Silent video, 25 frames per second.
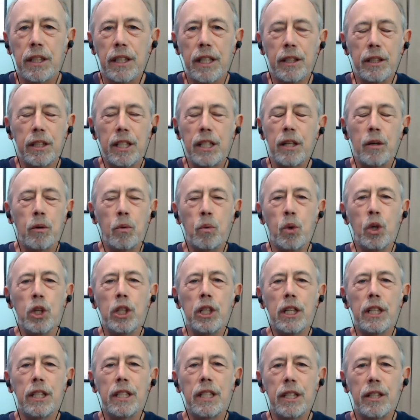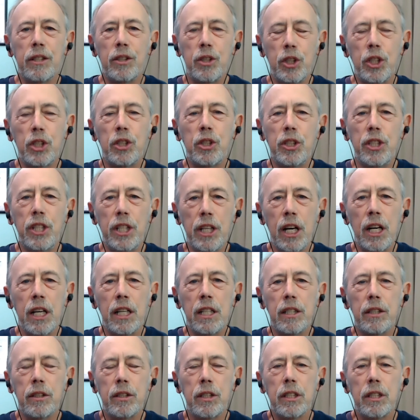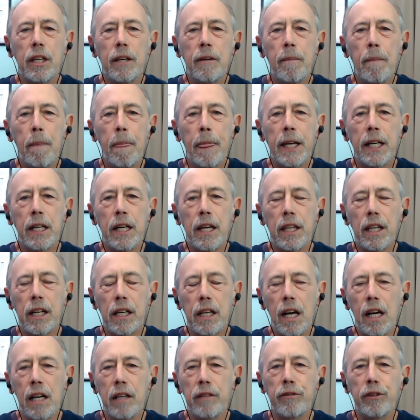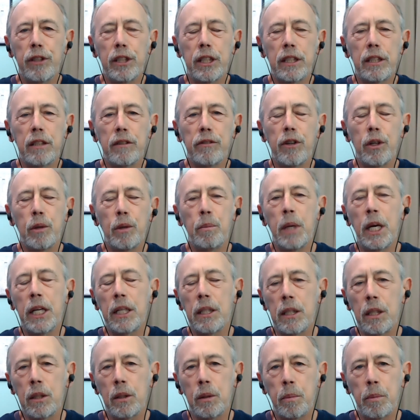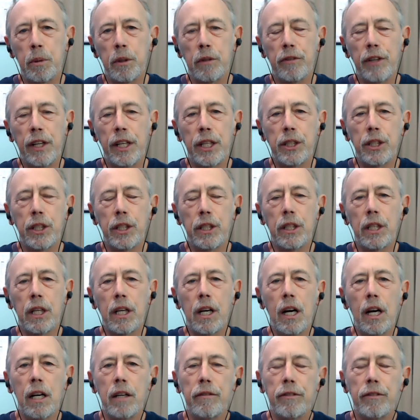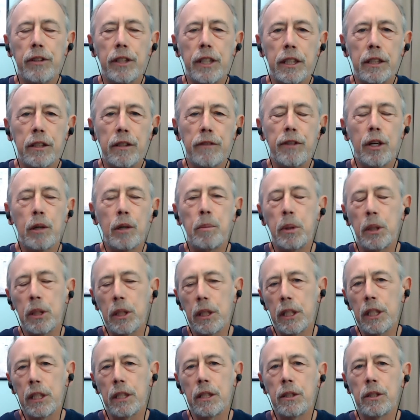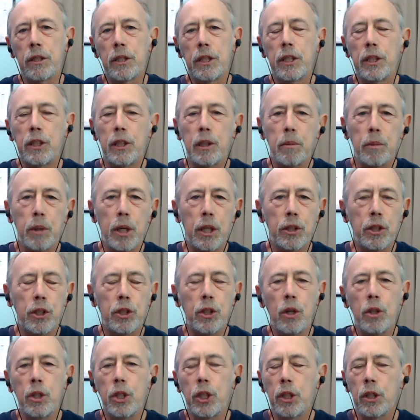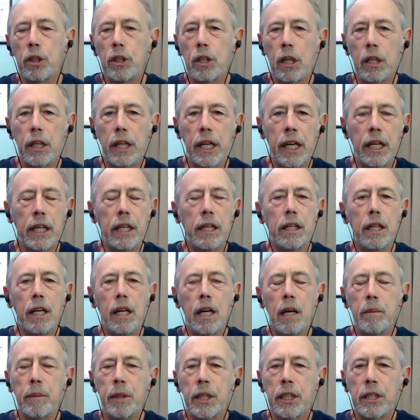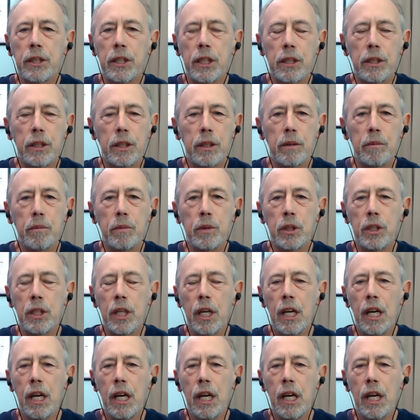It wouldn't, it just does. The conflict of our medical profession, the conflict of our political system, our social, our economic systems.